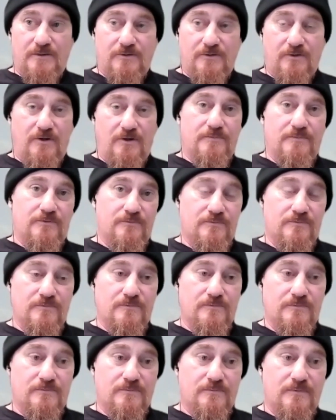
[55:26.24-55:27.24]
global
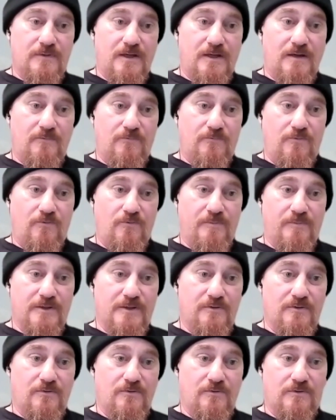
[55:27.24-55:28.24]
warming
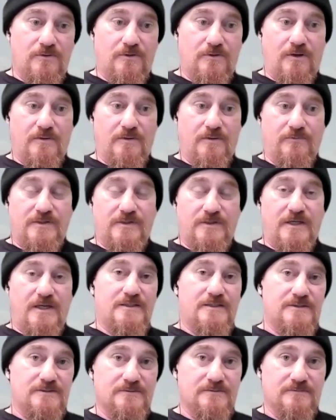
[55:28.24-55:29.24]
or global
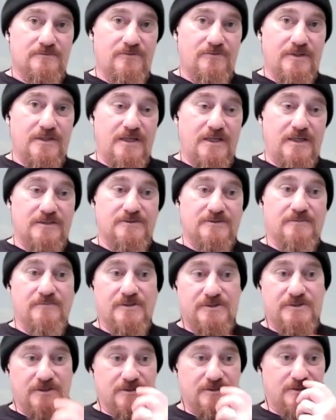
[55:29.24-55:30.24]
gas greenhouse
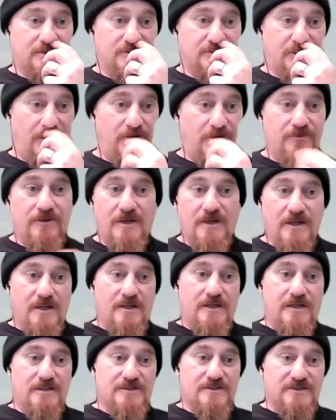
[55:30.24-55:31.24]
emissions. So
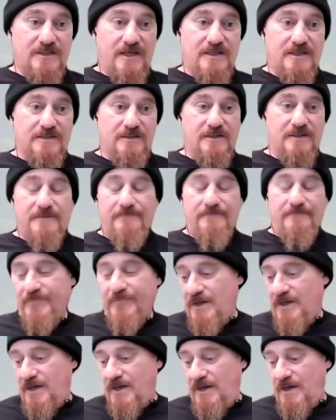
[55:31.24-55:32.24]
in saying that,
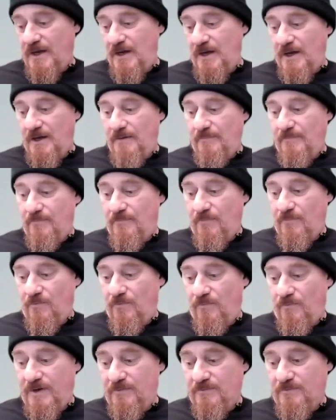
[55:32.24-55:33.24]

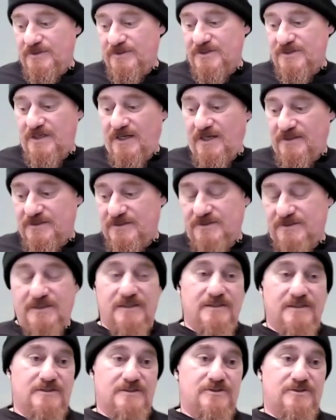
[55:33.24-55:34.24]
when we start to see
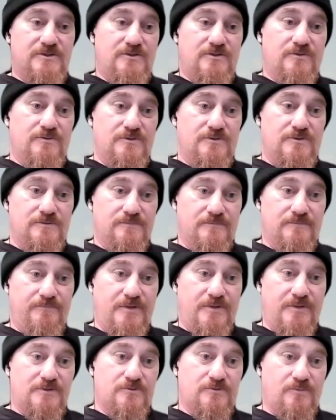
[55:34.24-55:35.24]
these huge
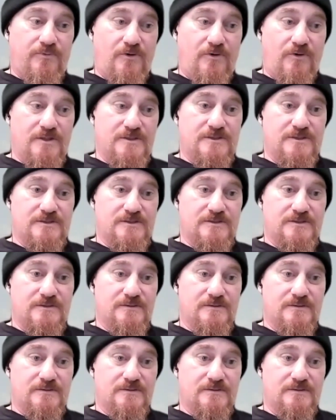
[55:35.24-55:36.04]
petrol prices